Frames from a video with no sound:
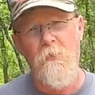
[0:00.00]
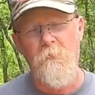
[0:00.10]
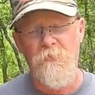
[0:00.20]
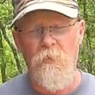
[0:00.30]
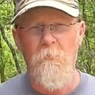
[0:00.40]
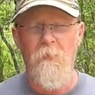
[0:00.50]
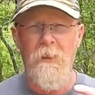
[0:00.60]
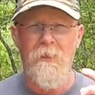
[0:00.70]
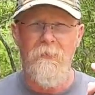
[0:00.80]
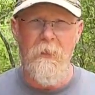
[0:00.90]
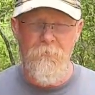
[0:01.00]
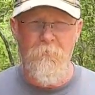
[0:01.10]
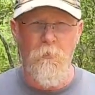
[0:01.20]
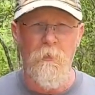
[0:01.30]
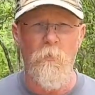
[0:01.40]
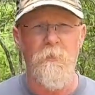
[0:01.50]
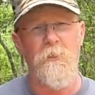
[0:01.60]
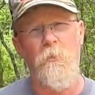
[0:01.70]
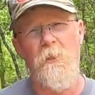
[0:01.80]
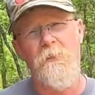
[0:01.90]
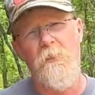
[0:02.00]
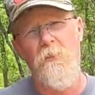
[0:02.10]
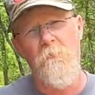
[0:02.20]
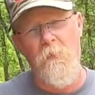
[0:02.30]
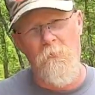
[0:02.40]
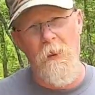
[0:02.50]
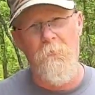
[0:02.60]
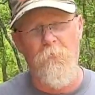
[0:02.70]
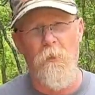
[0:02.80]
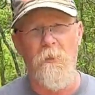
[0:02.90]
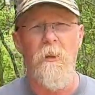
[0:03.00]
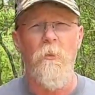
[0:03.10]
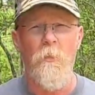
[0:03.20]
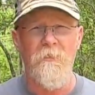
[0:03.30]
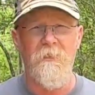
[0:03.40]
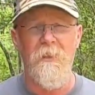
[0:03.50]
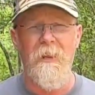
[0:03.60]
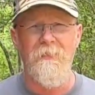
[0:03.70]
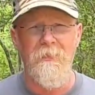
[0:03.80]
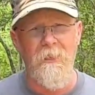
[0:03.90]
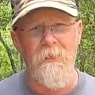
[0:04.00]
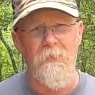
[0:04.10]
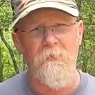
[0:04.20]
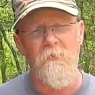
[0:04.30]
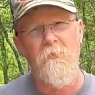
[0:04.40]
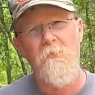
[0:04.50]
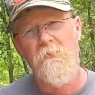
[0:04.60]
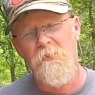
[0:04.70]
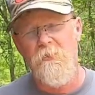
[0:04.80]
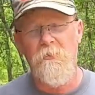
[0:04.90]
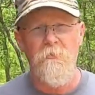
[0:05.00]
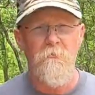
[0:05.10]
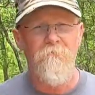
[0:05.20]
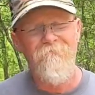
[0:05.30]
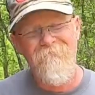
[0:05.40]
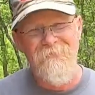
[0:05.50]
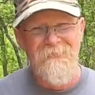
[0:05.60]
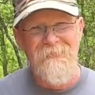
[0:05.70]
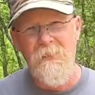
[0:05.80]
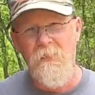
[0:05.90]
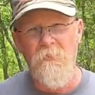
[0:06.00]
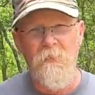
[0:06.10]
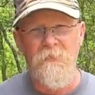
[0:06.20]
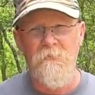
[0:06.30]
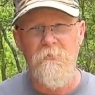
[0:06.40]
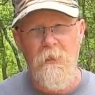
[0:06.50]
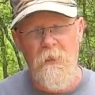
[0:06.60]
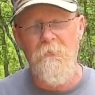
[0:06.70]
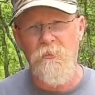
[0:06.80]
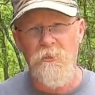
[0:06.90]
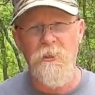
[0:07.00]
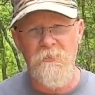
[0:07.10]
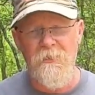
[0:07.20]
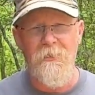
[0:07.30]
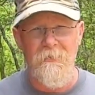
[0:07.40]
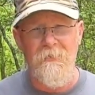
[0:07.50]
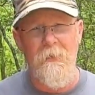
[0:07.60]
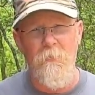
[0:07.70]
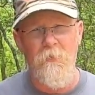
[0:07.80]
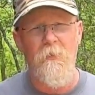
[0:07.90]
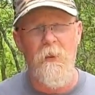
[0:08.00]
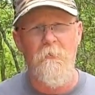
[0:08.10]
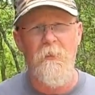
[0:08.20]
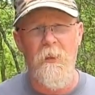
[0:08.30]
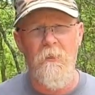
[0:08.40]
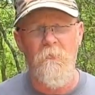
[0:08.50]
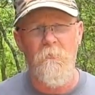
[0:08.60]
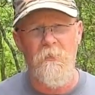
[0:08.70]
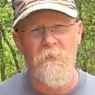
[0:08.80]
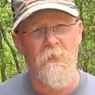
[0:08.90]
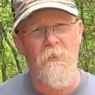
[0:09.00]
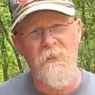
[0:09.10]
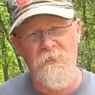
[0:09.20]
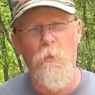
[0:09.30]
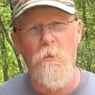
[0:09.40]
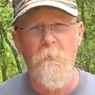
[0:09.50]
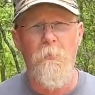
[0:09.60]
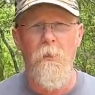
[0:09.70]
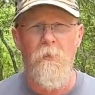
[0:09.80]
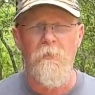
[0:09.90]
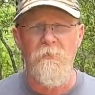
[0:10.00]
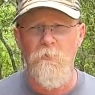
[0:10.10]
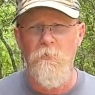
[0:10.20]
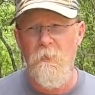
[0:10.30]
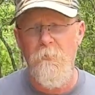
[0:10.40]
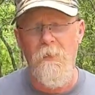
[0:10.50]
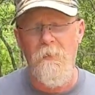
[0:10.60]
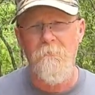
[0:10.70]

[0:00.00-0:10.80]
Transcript: I'm sorry, my left front went to 22 and my right front went to 19. So, you know, I'll have to adjust it next time we air down, but it's a work in progress, so we'll keep at it.